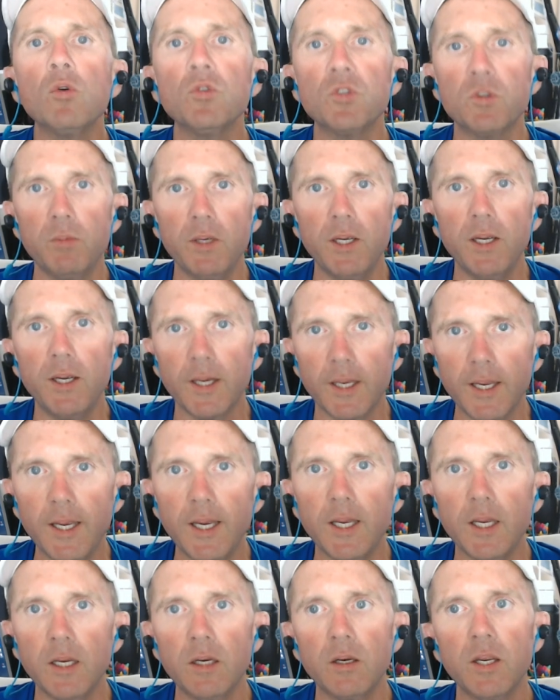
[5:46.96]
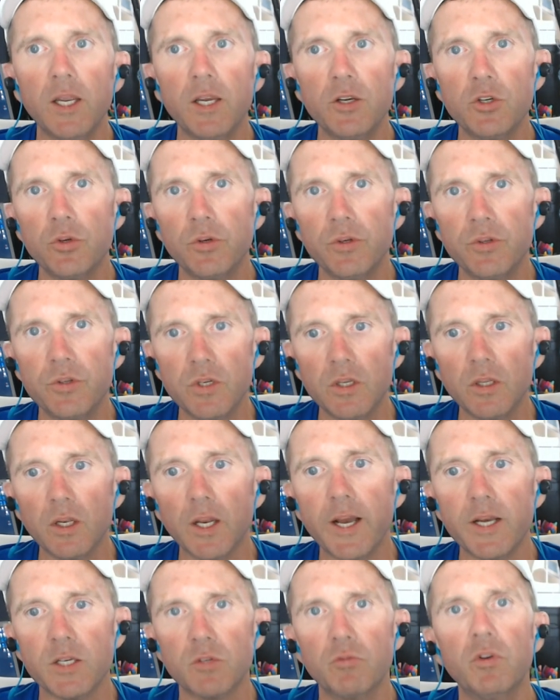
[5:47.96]
me, again, in case you didn't see the
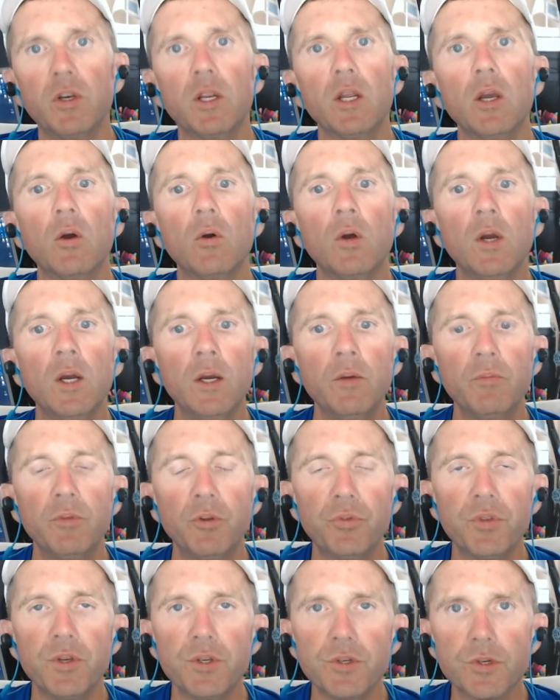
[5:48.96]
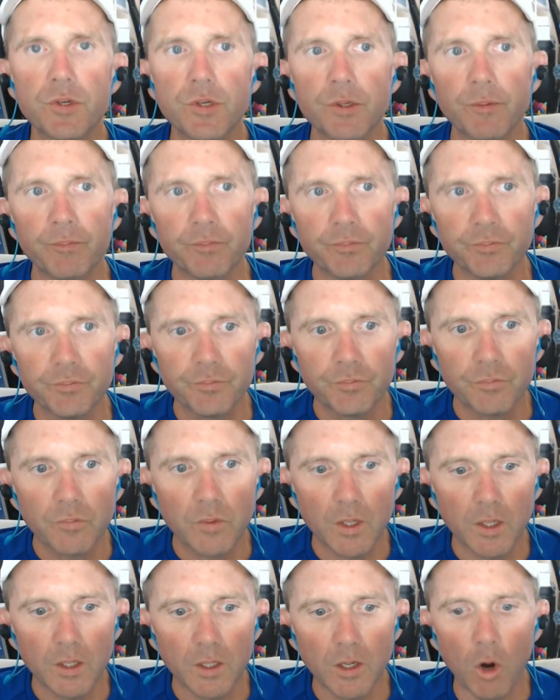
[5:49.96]
last video, that this
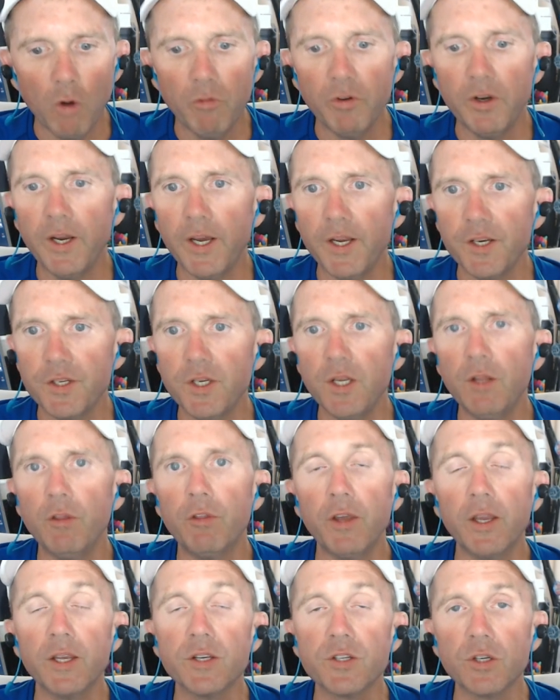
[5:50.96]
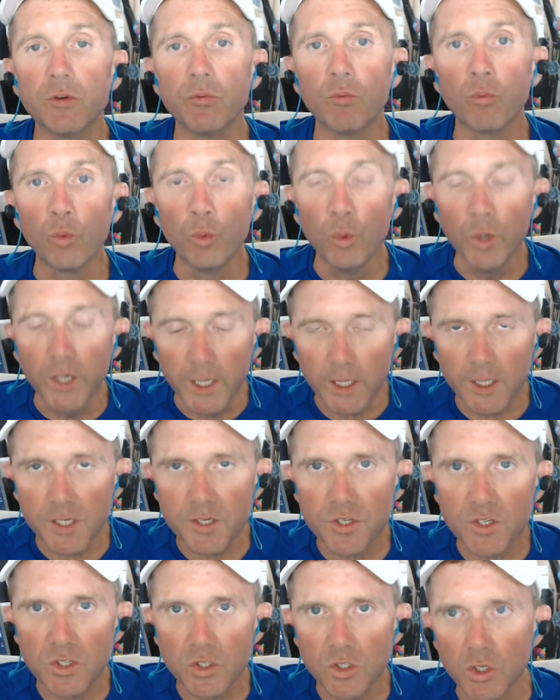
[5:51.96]
COVID-19 thing is a really
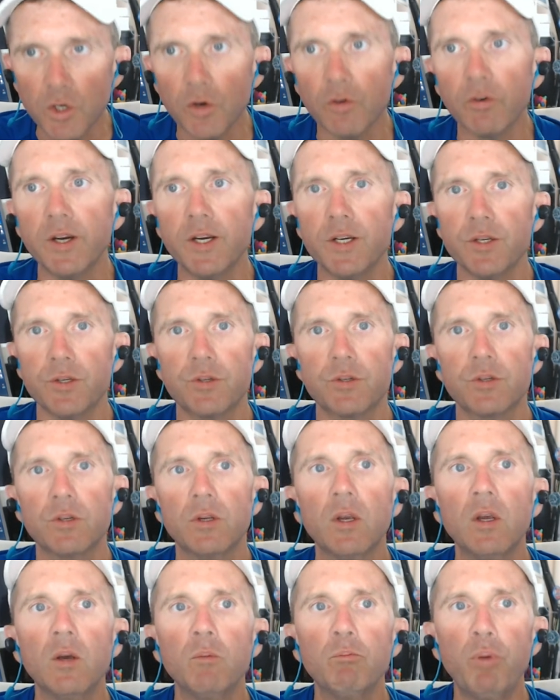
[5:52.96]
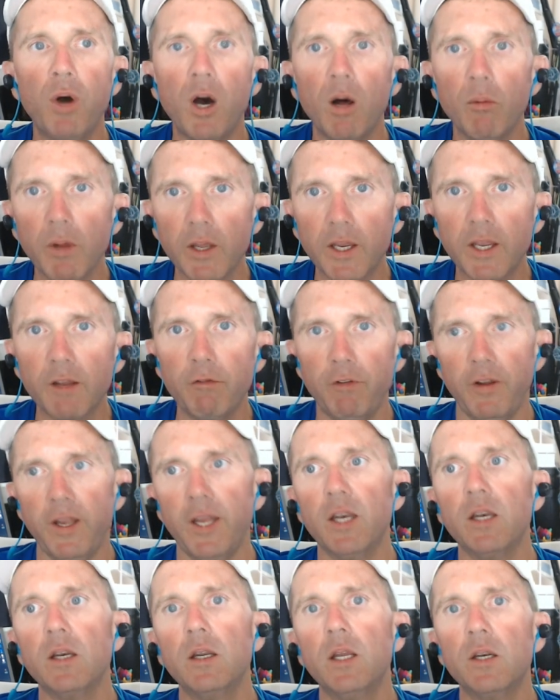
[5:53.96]
serious public event
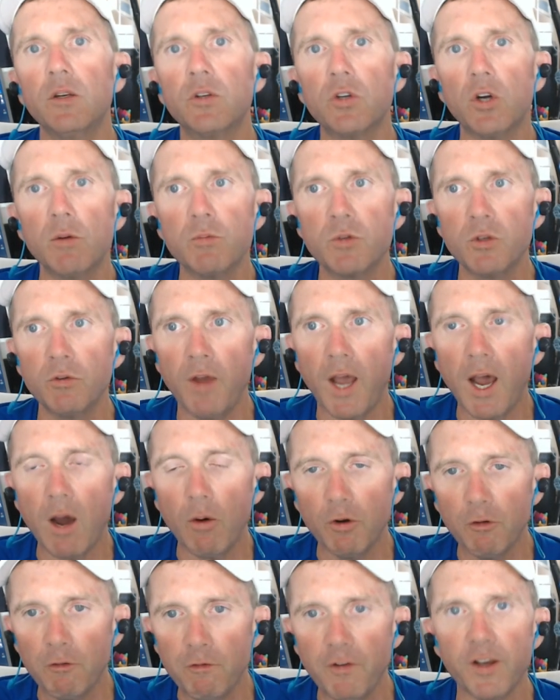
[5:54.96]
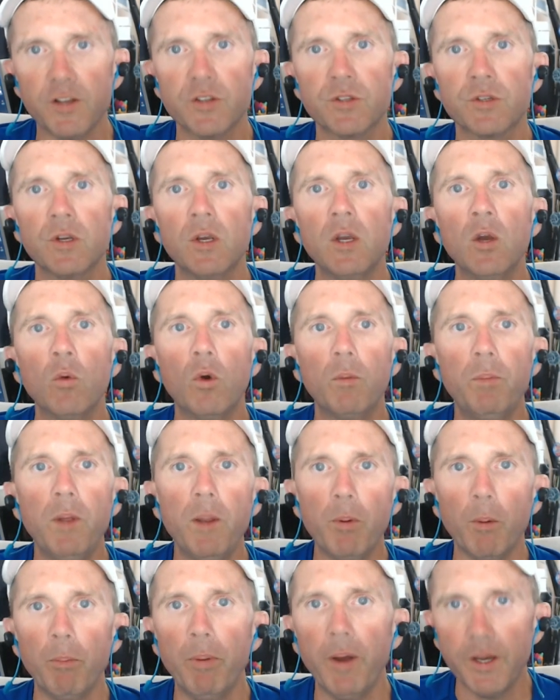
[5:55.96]
in terms of how it affects what people
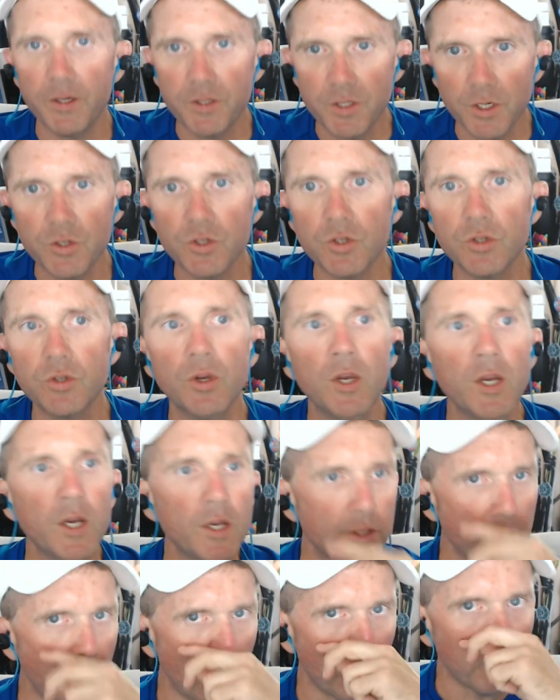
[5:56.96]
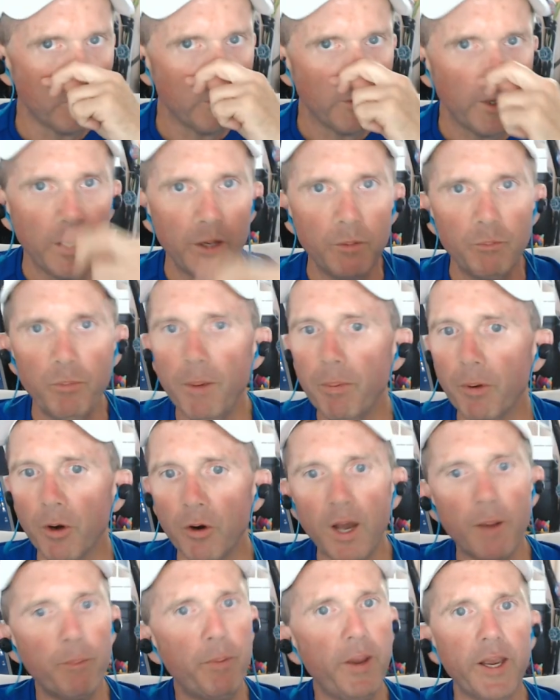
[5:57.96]
pay attention to. So people are
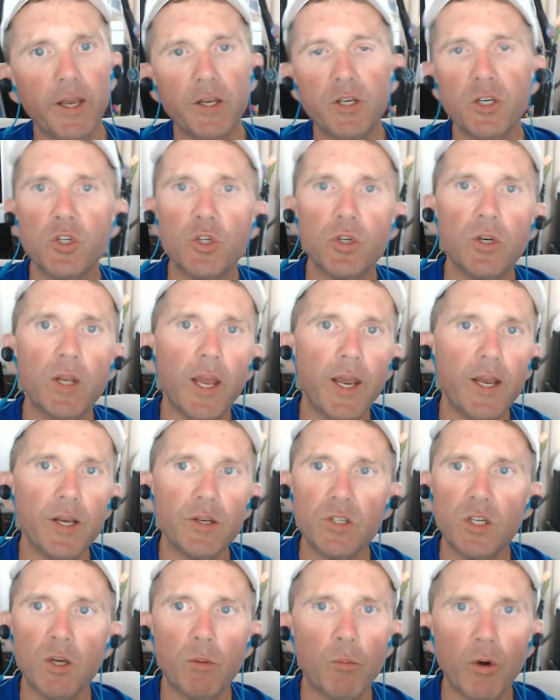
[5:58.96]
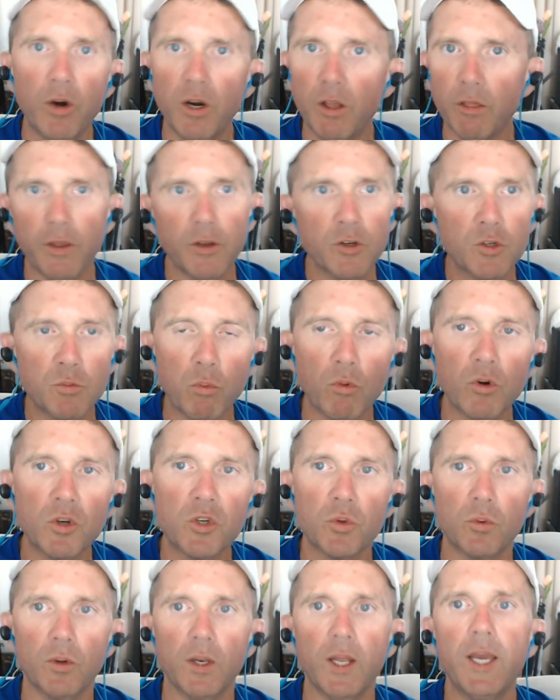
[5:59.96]
not paying attention to ASM or anything sports
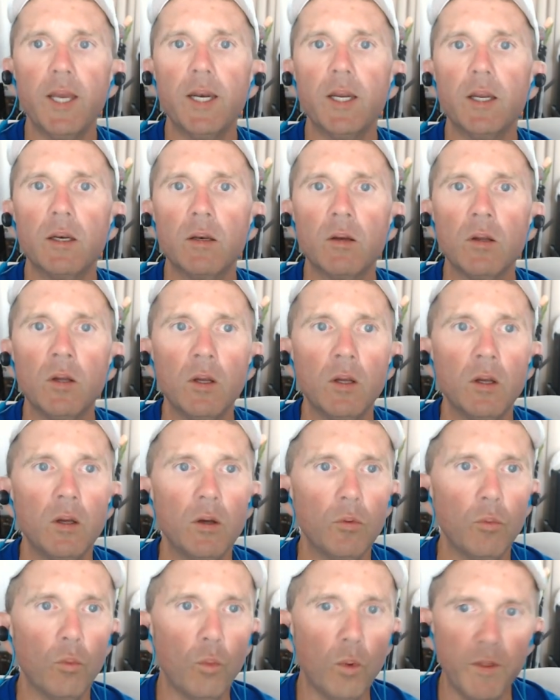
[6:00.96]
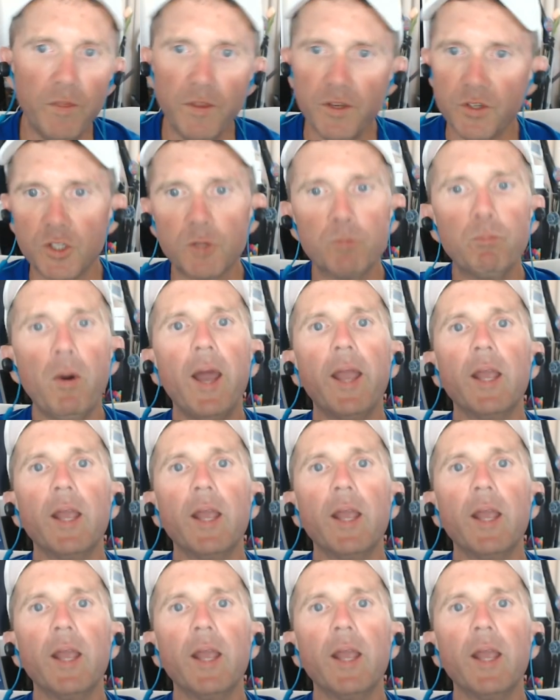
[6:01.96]
related when this spike,